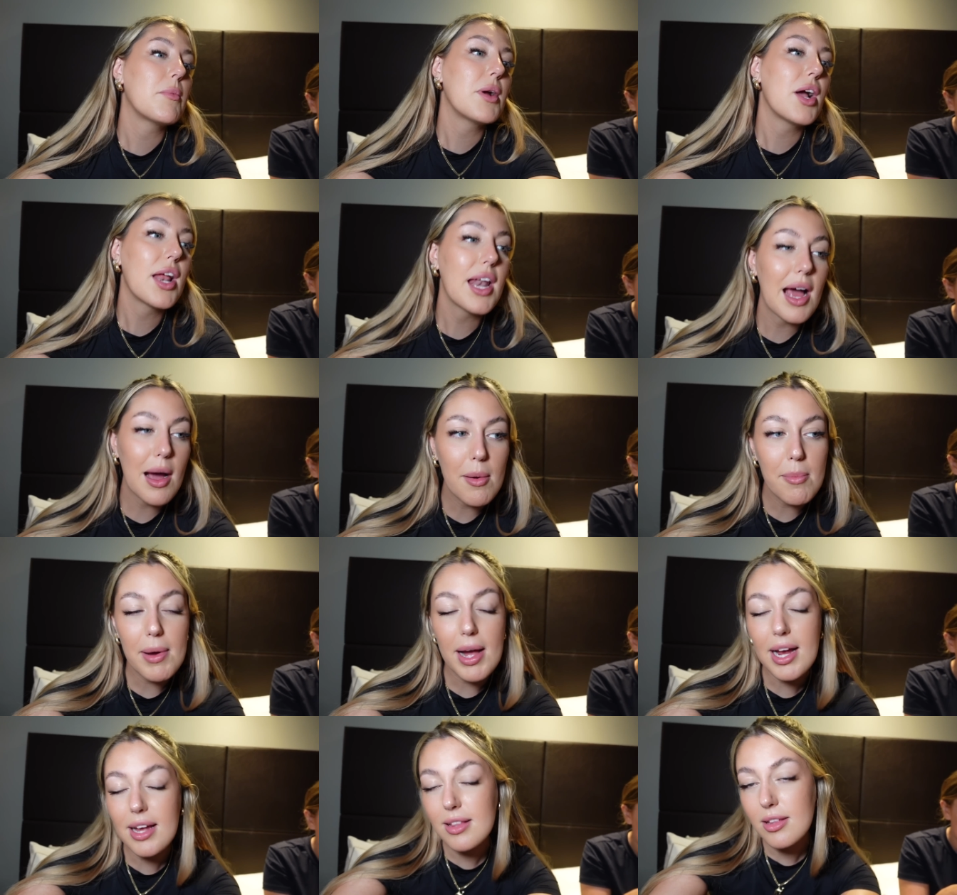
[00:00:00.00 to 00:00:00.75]
We are now
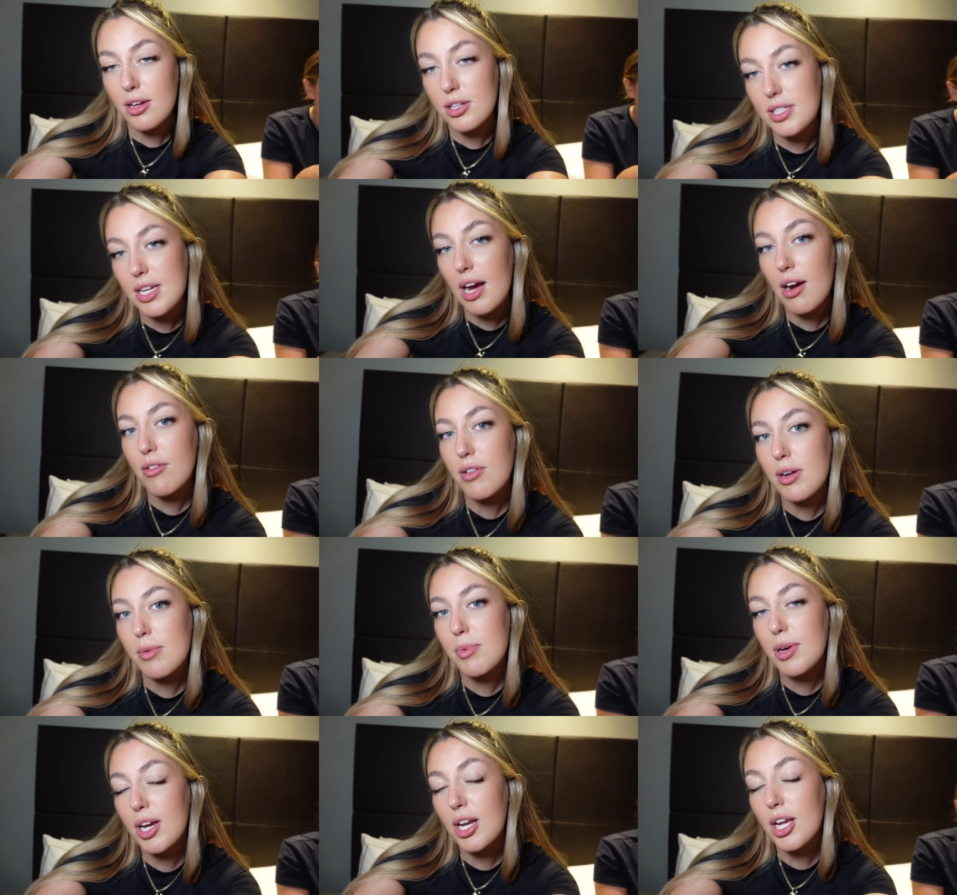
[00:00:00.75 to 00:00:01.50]
back in the hotel
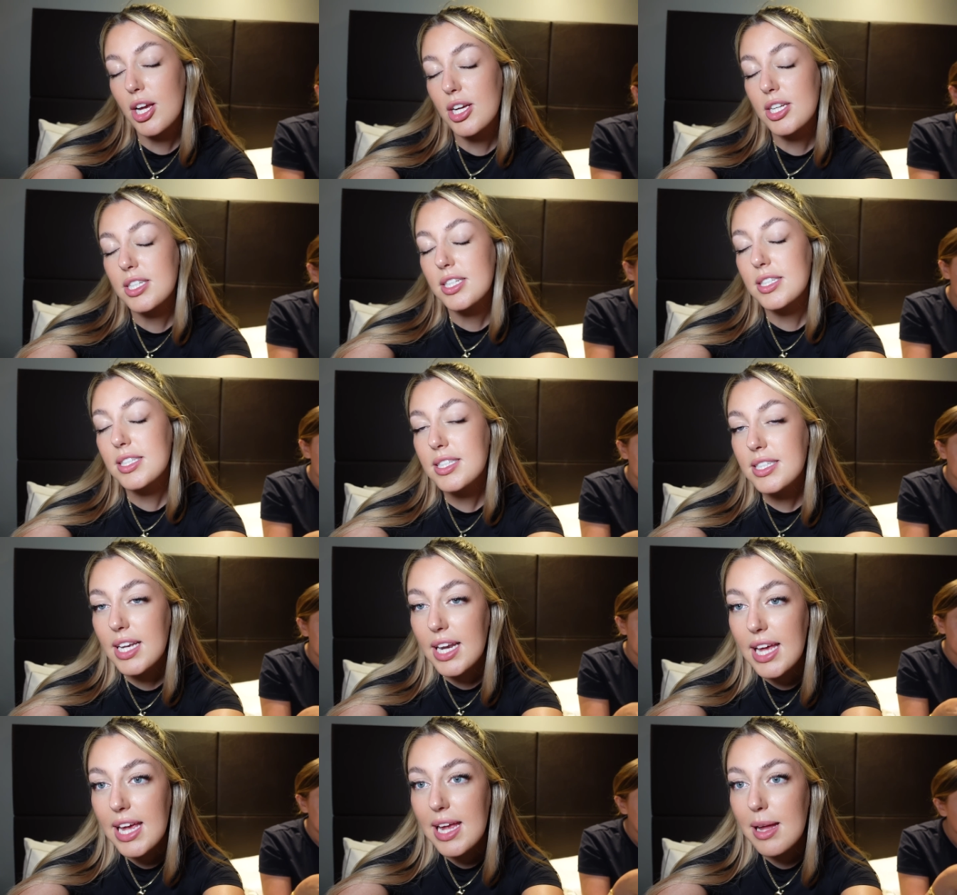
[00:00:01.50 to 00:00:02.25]
room. We're going to go to
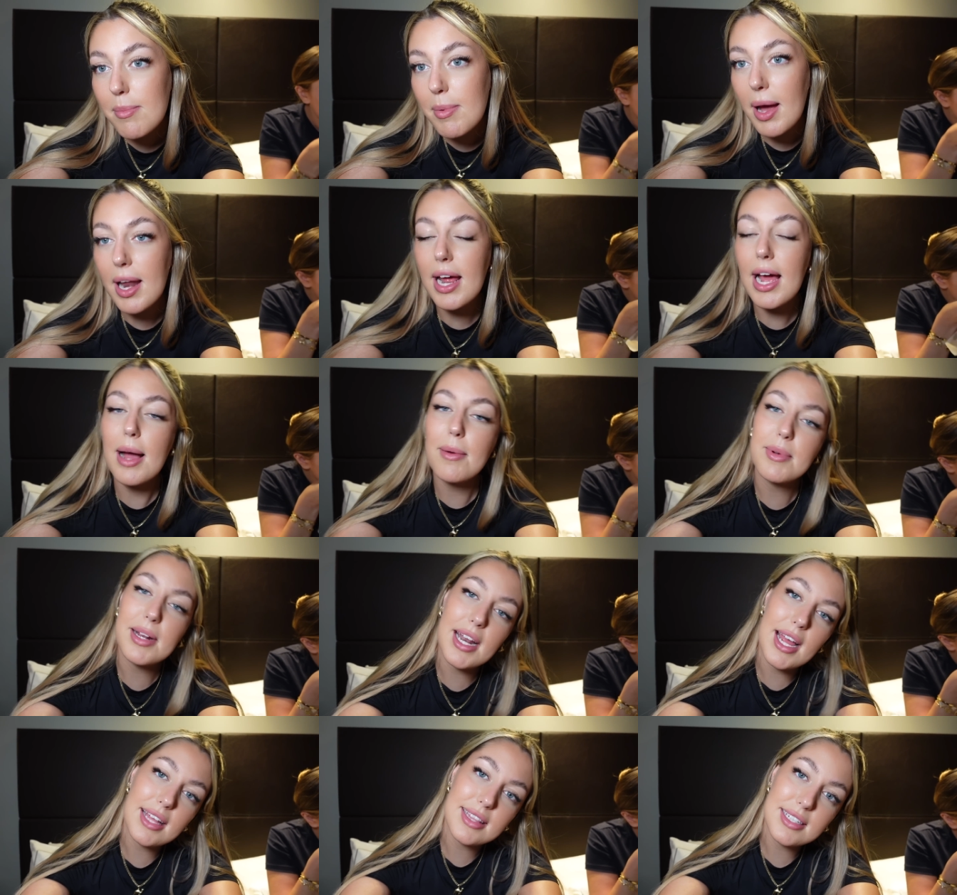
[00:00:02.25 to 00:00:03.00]
sleep and I'm
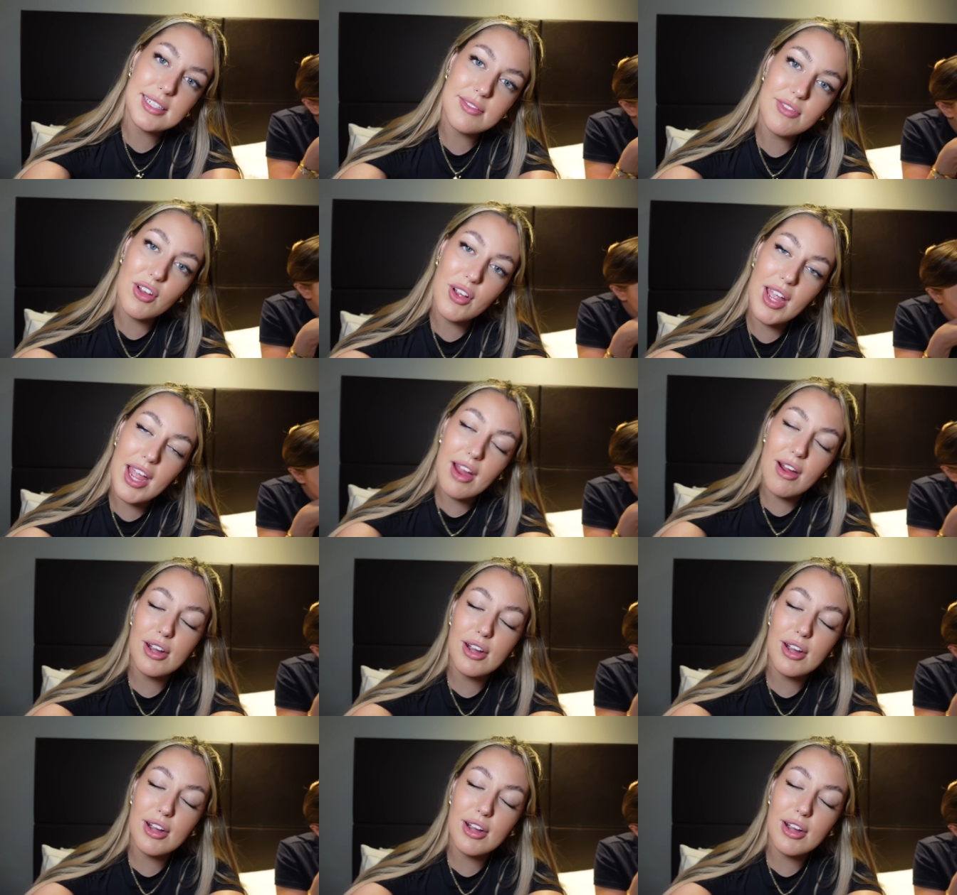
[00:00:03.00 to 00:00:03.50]
going to end this vlog here.